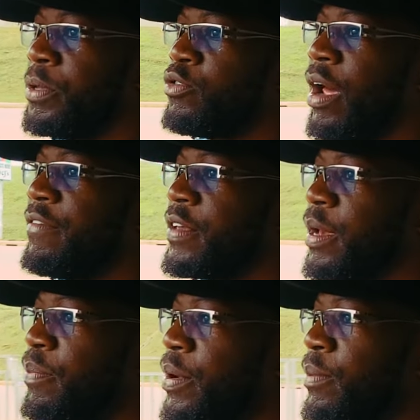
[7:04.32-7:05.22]
driving a
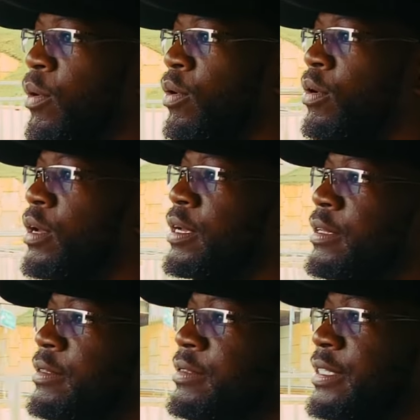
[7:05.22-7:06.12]
Premio,
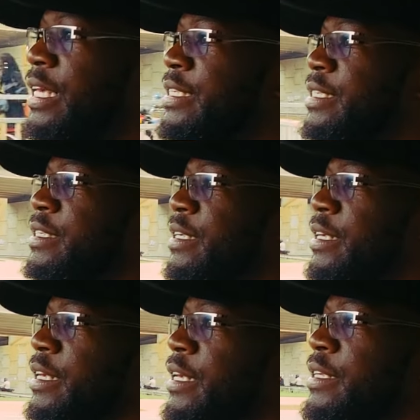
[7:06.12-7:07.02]
this
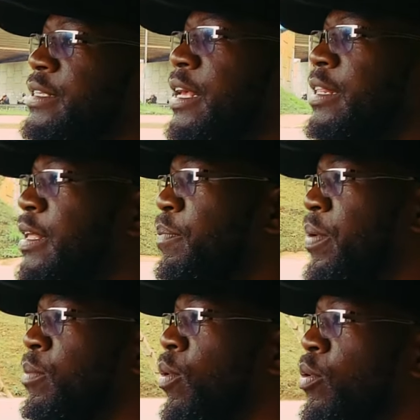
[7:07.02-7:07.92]
is the
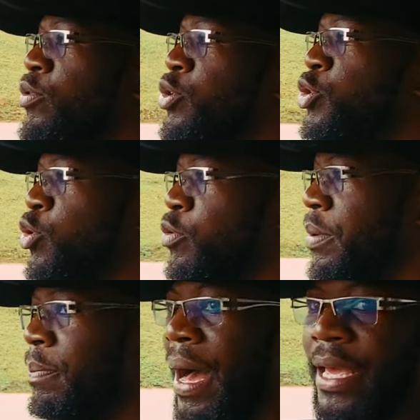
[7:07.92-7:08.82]
Premio you should be
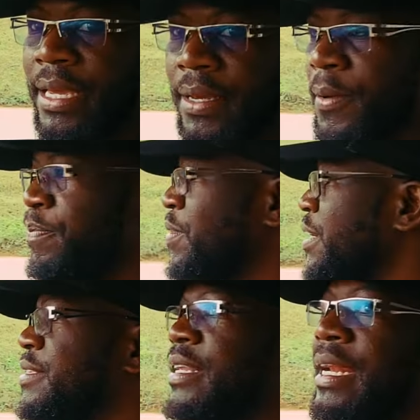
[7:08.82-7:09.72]
buying. But